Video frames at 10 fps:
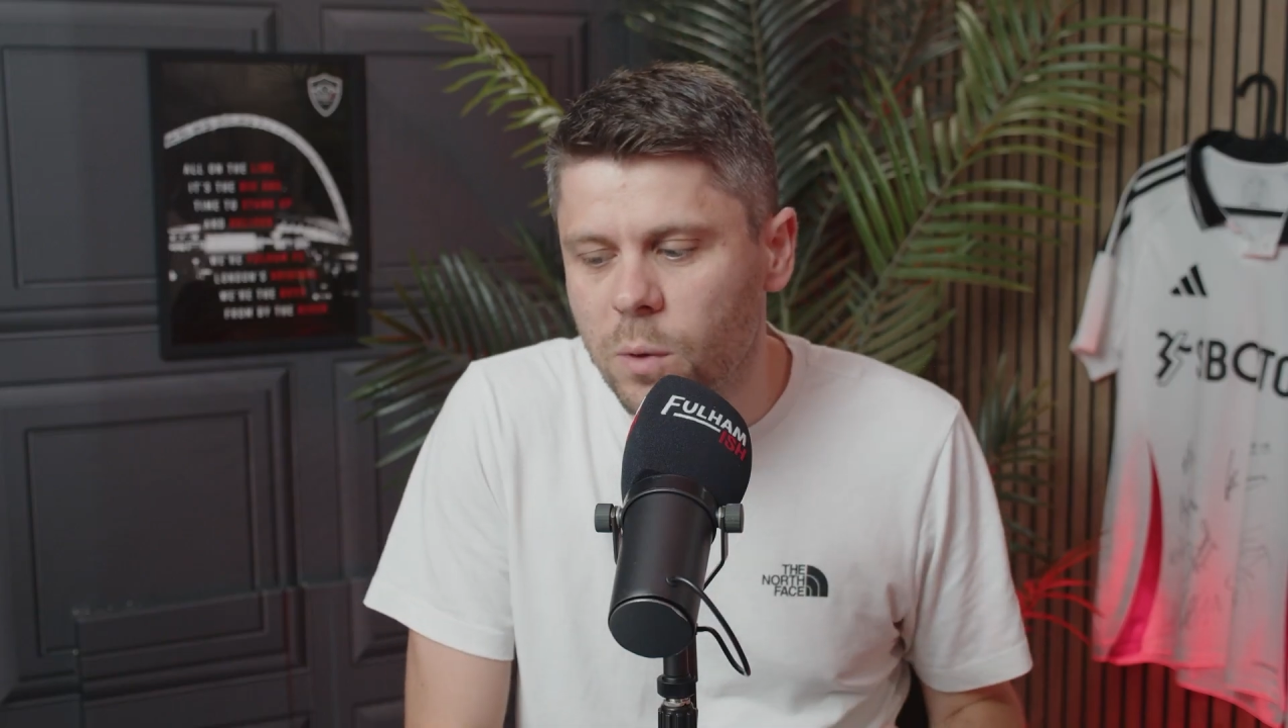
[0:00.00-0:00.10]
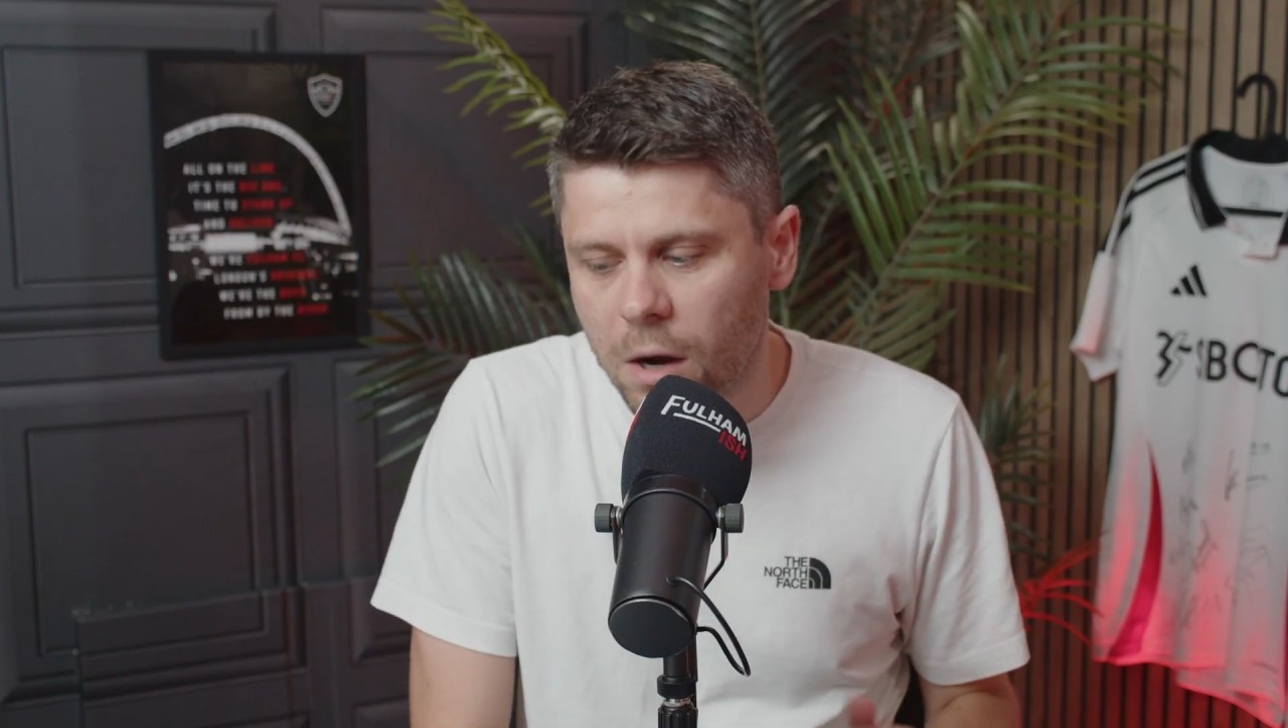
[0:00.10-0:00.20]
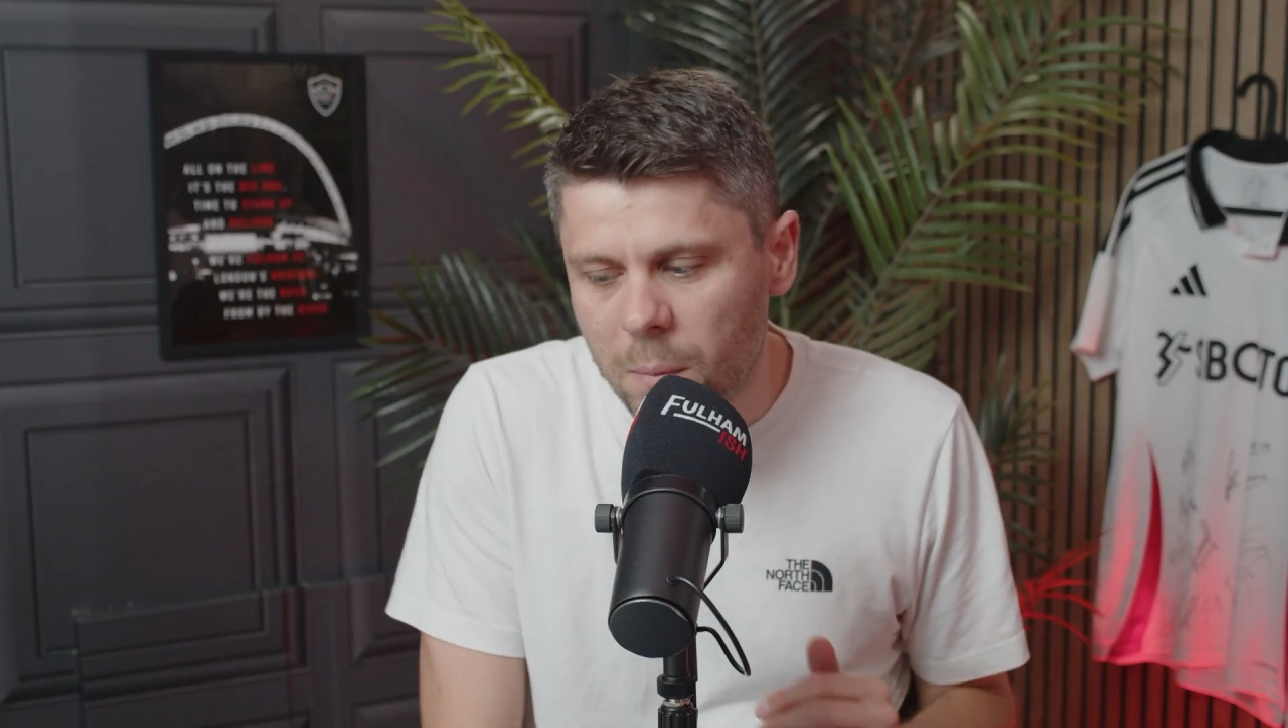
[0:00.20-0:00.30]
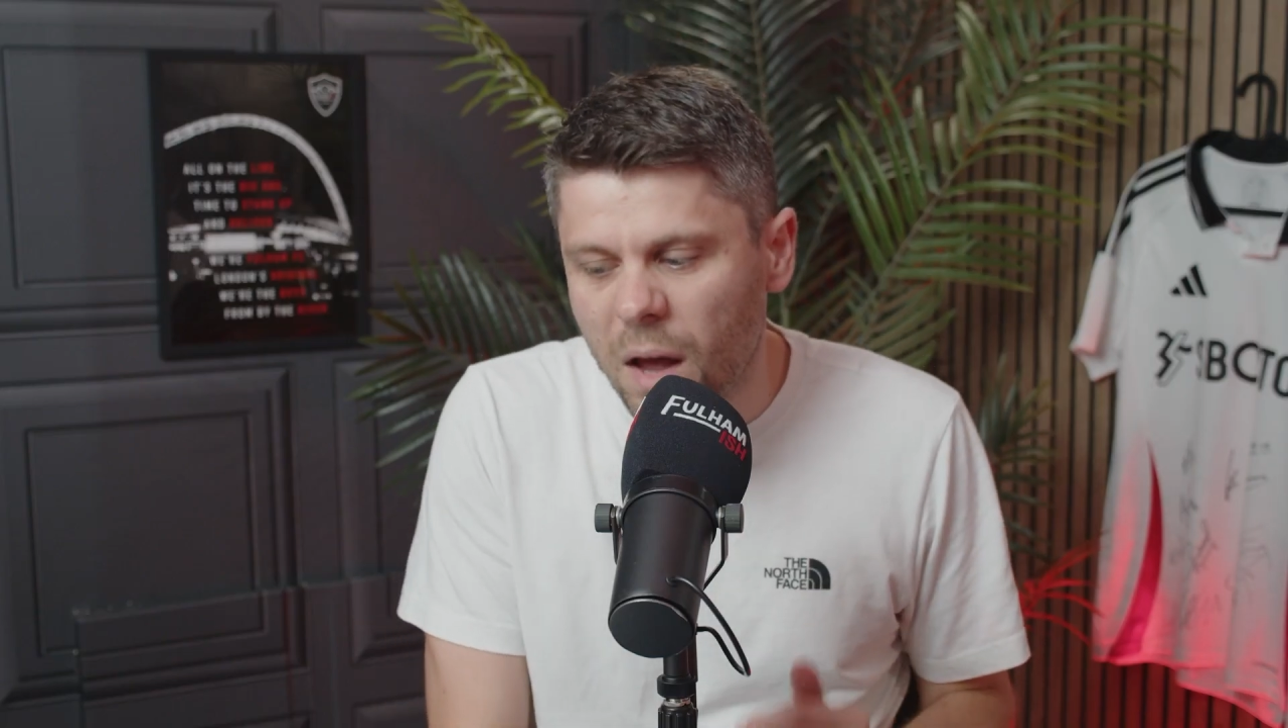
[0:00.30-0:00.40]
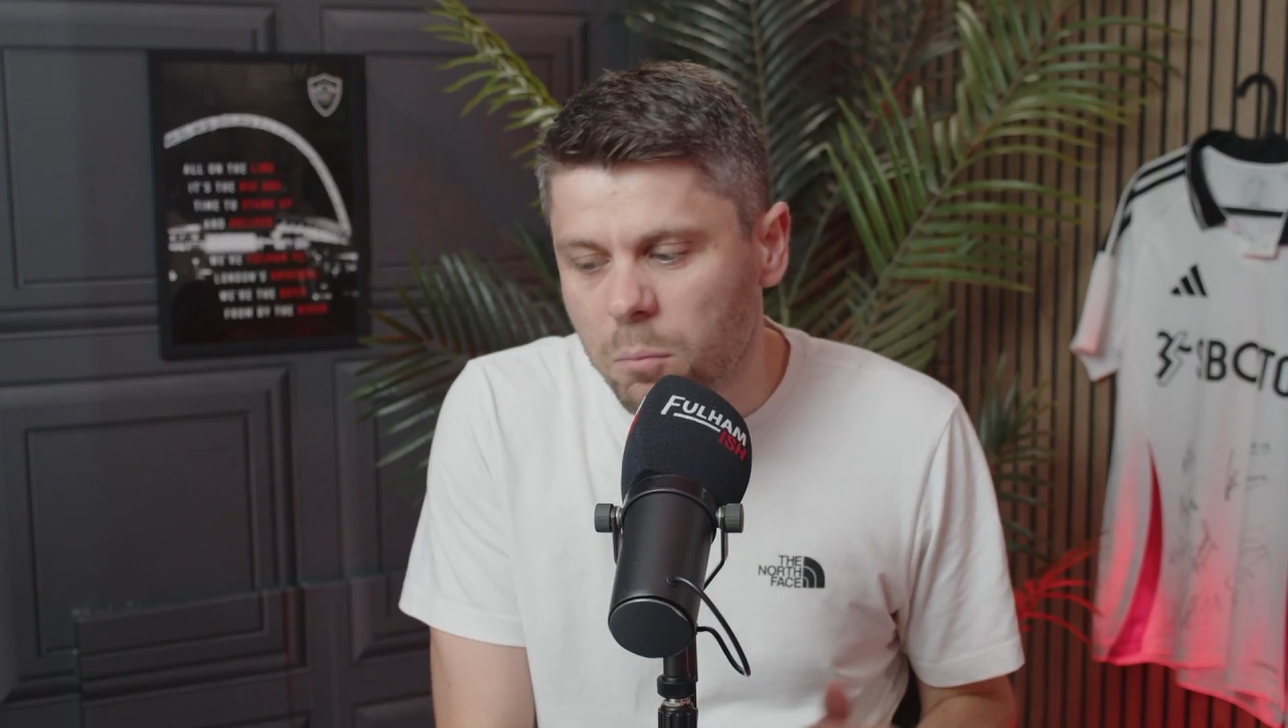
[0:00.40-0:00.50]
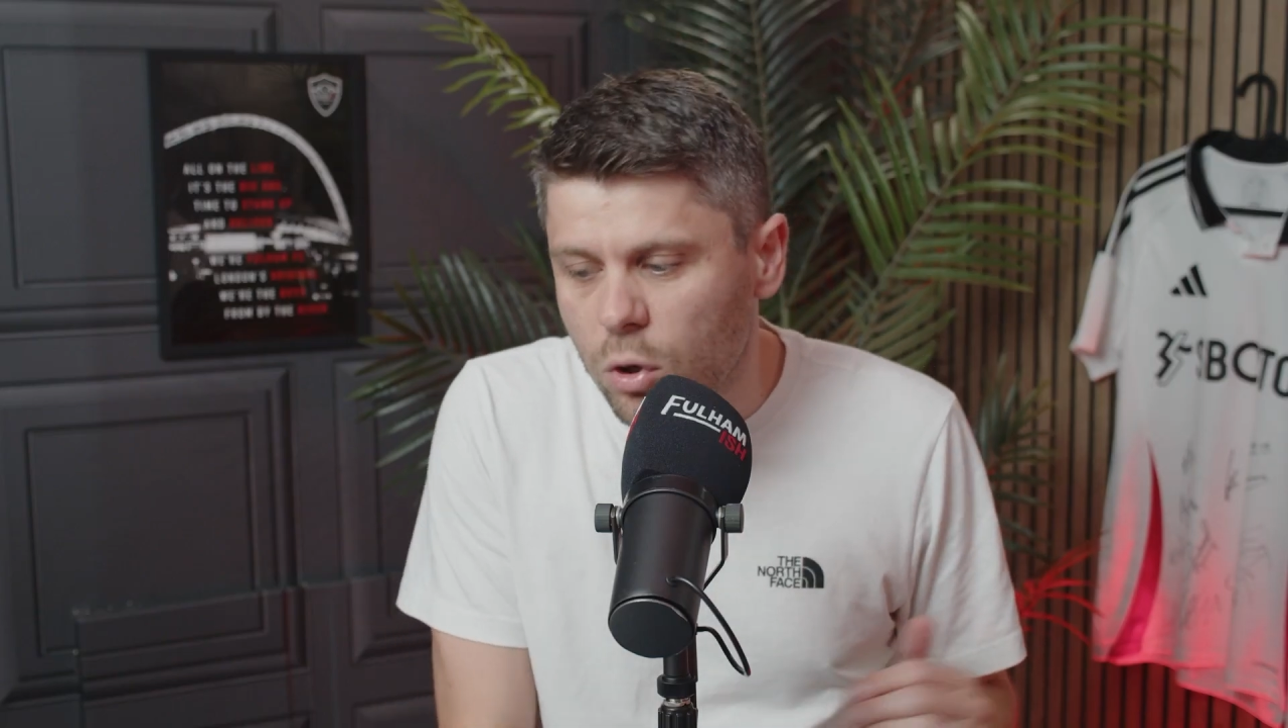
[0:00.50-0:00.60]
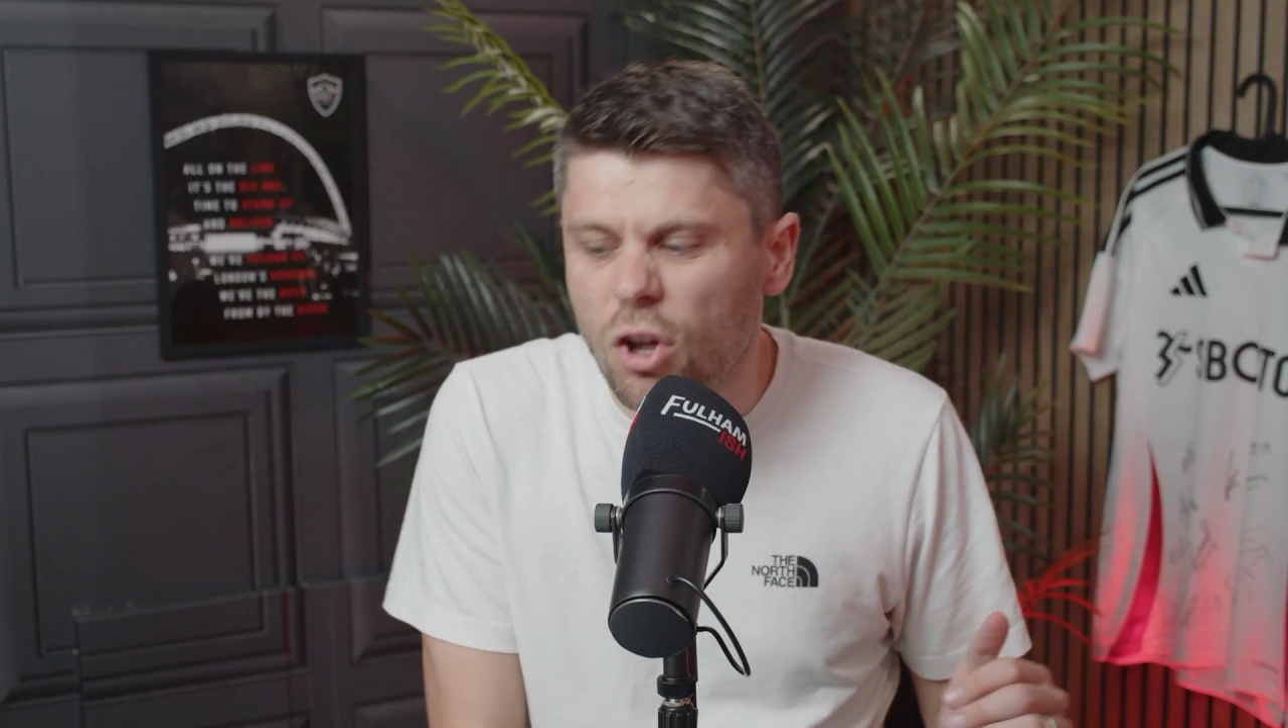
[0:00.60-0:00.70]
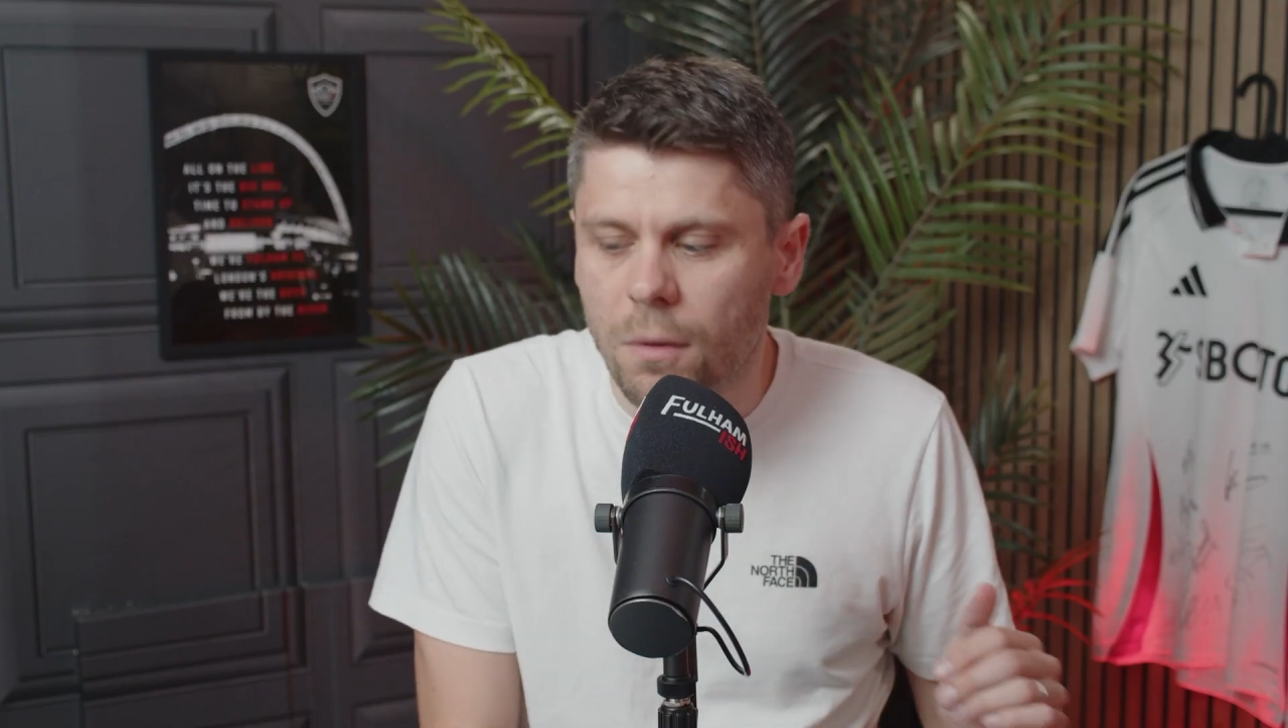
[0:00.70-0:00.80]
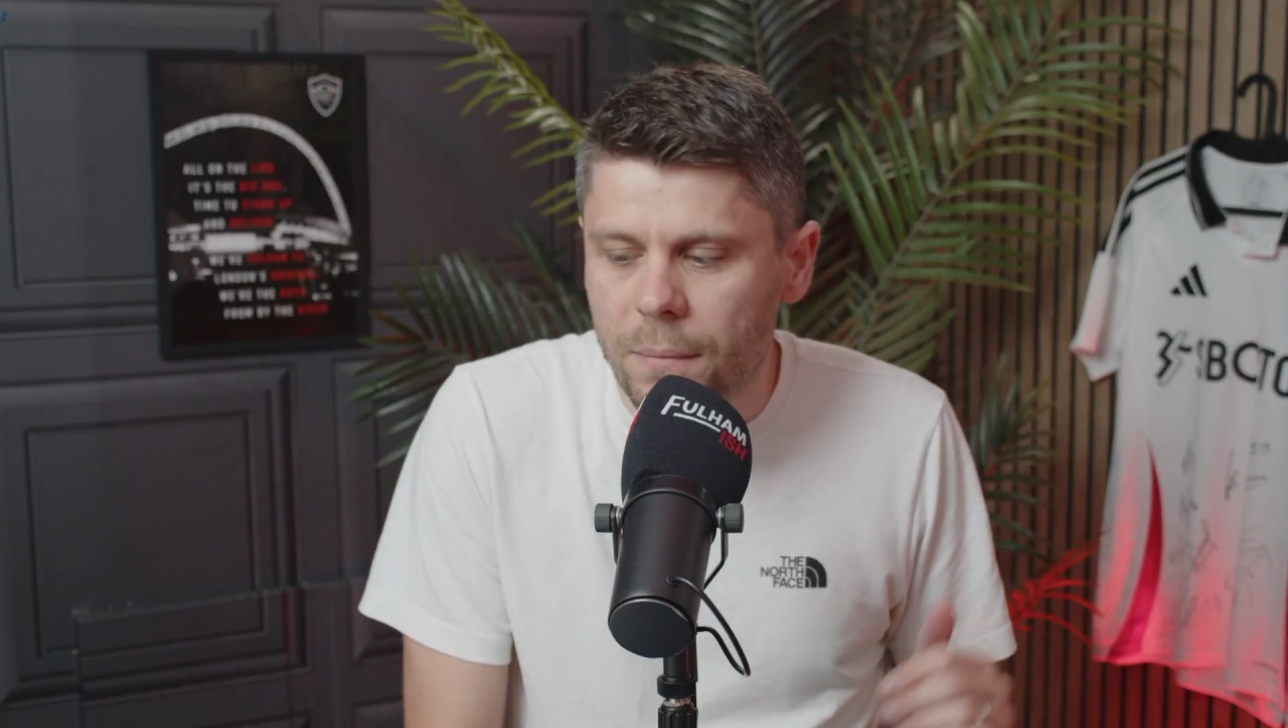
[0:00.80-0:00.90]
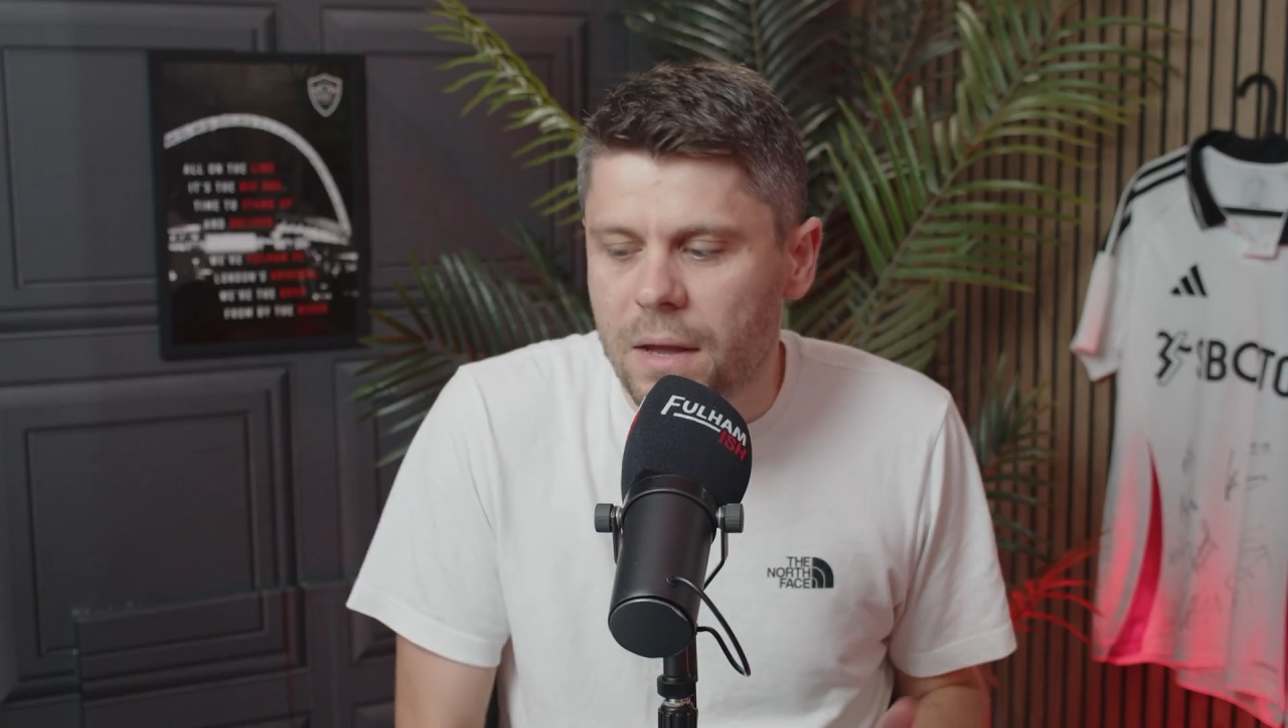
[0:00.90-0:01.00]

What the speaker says: where I'm like, look,